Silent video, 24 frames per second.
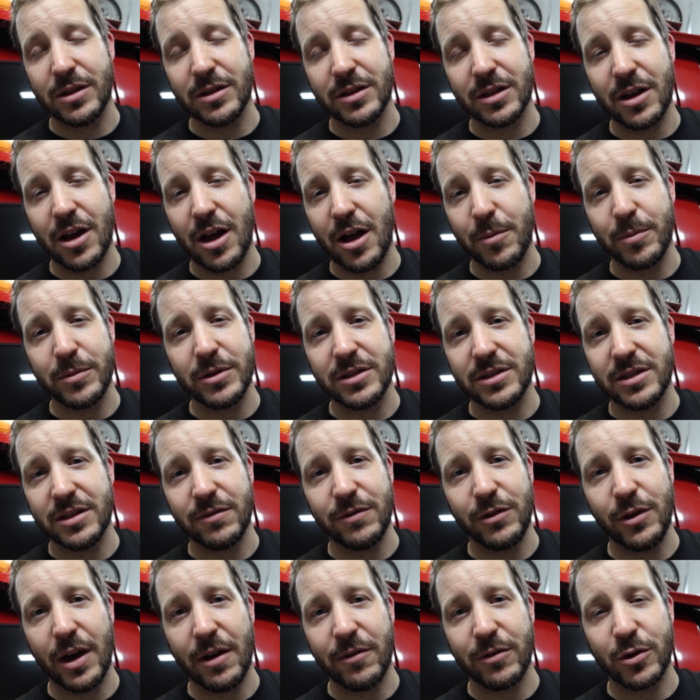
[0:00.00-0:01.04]
in the comments
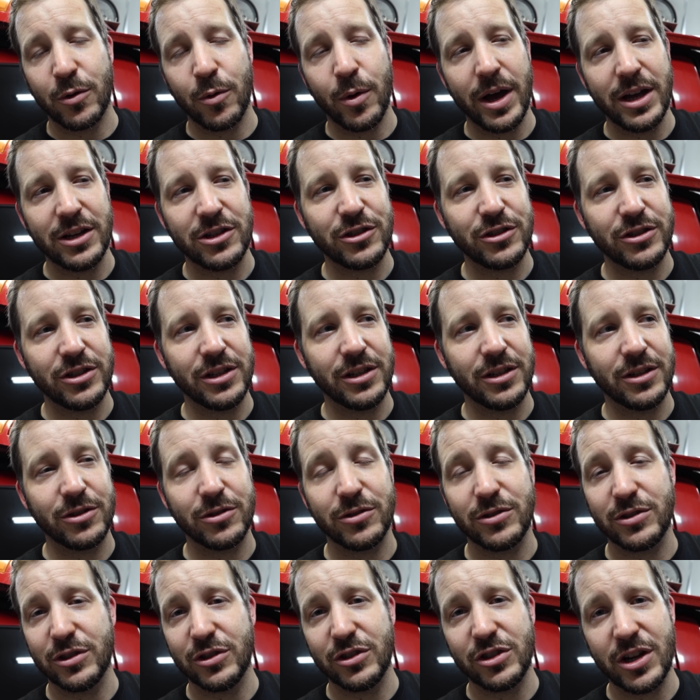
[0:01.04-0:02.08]
if you have a question or
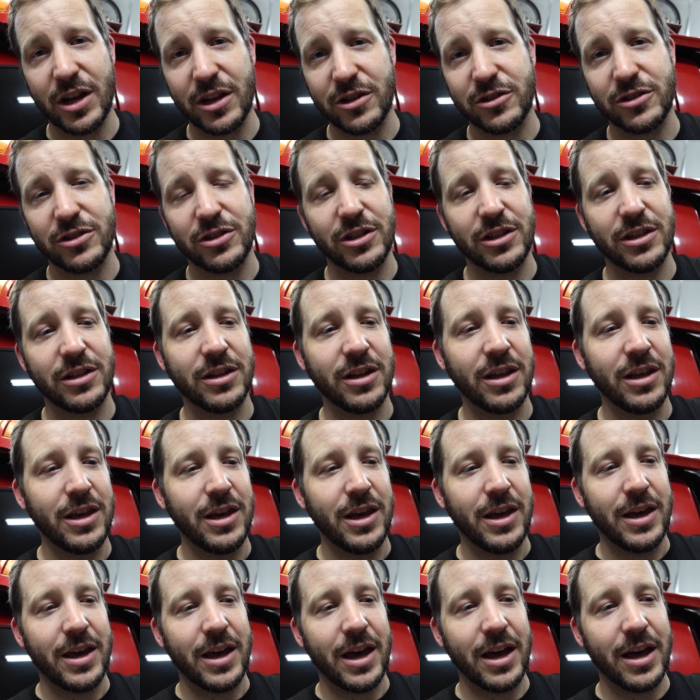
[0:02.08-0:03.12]
suggestion,
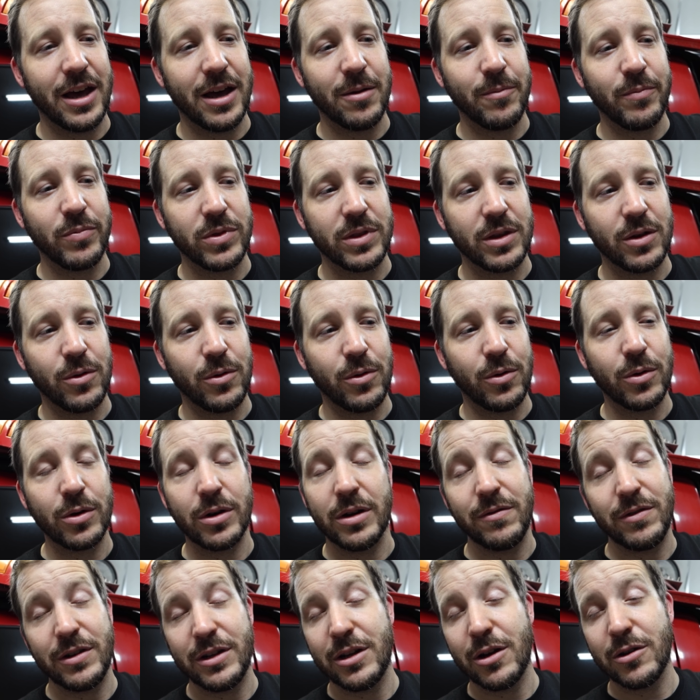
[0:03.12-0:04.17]
or
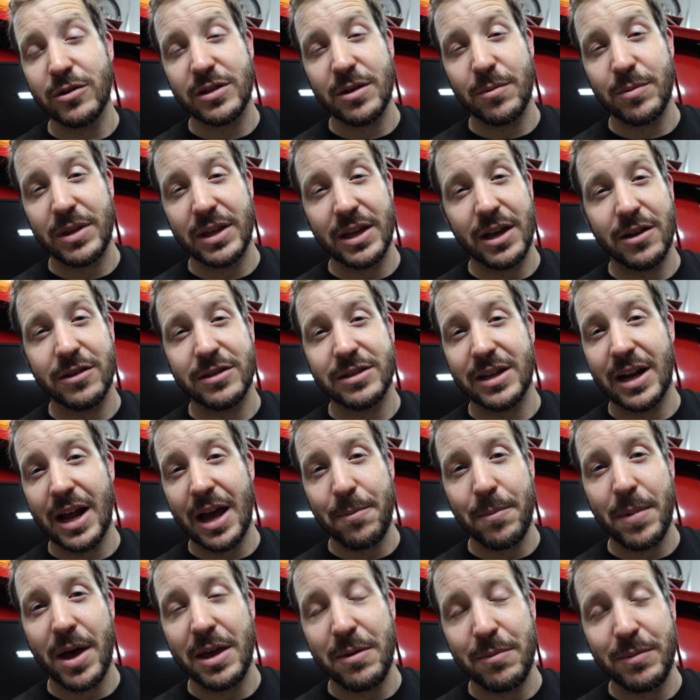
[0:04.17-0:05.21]
even know something else that I
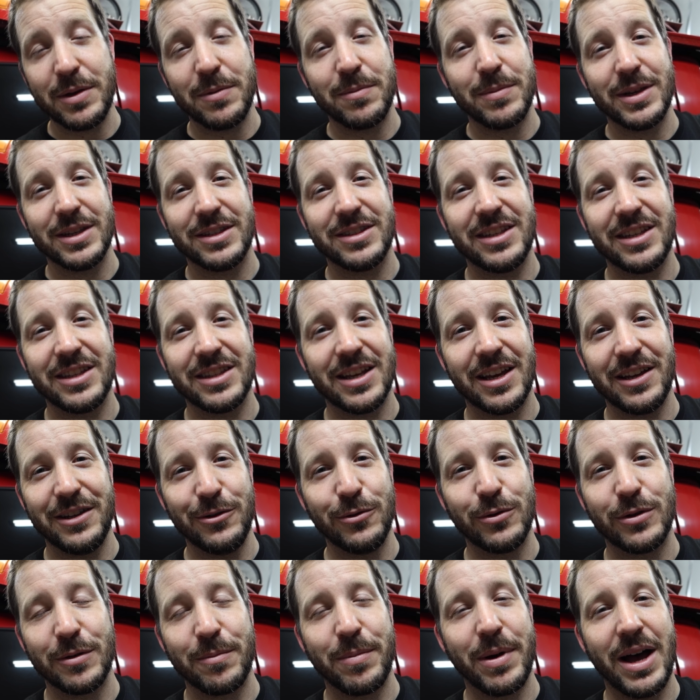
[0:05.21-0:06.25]
might be missing that
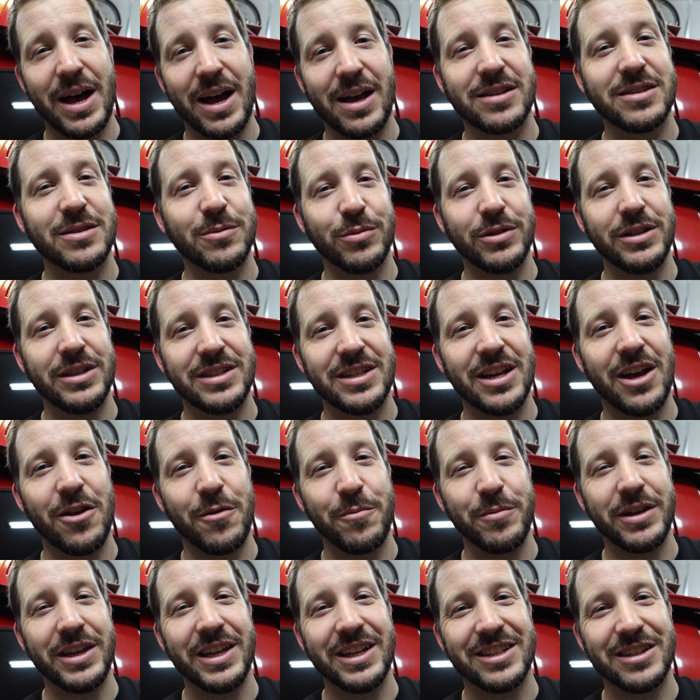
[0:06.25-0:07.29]
you could possibly tell
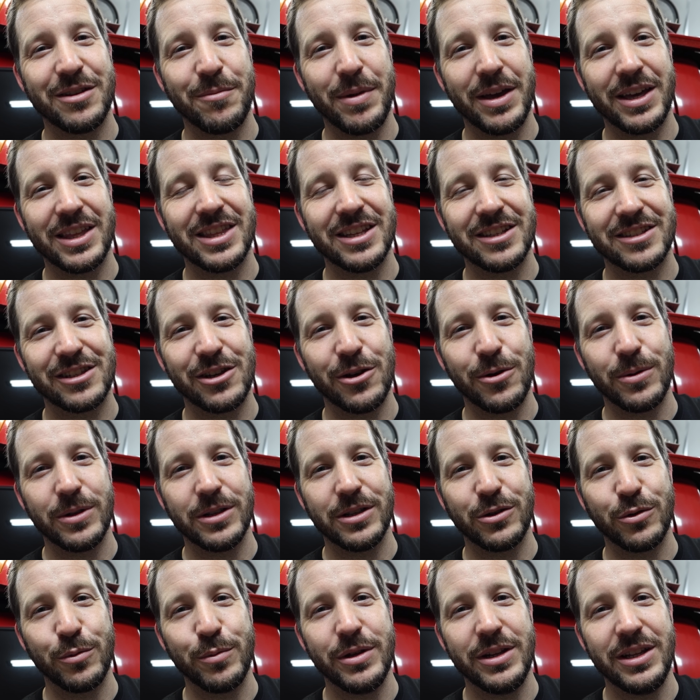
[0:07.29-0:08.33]
me to make this go a
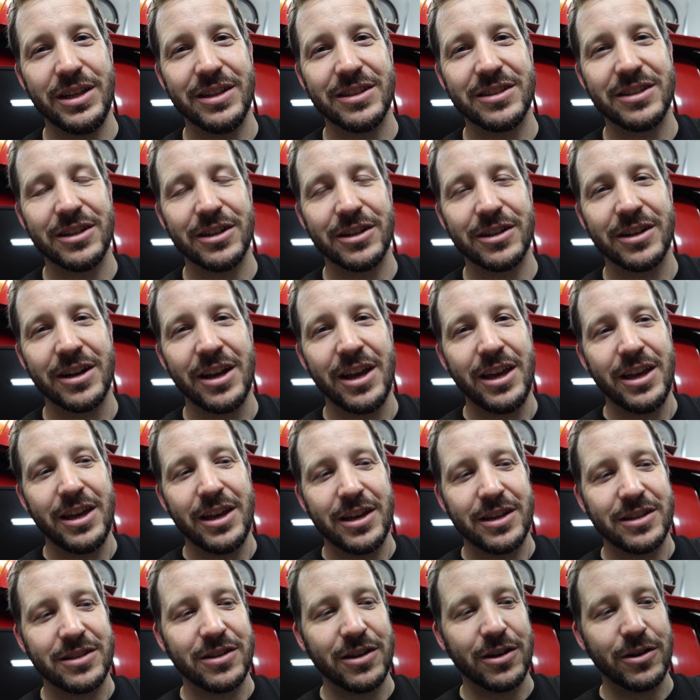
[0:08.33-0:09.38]
little bit easier.
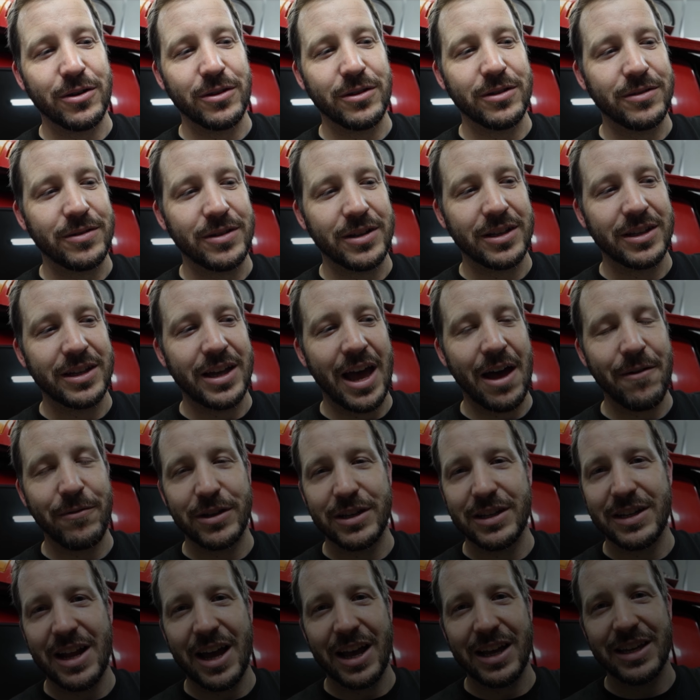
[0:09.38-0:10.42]
So have a
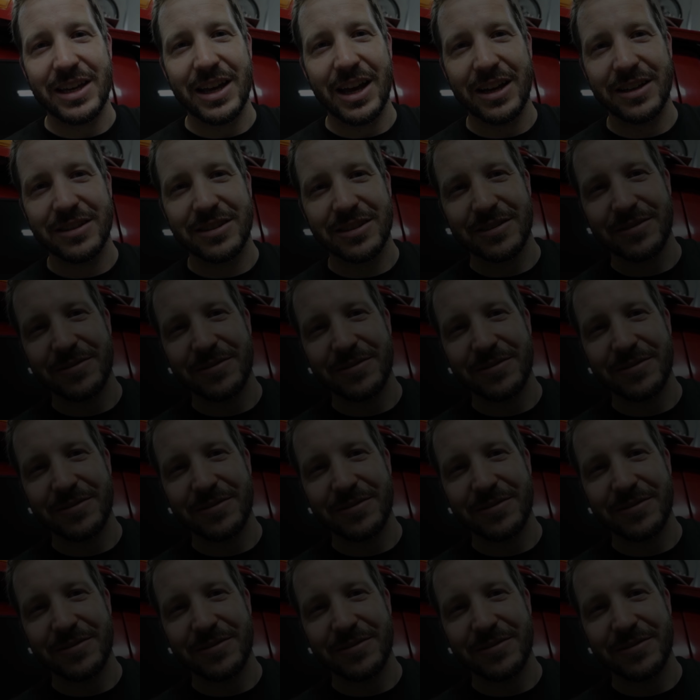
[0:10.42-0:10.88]
good night, guys.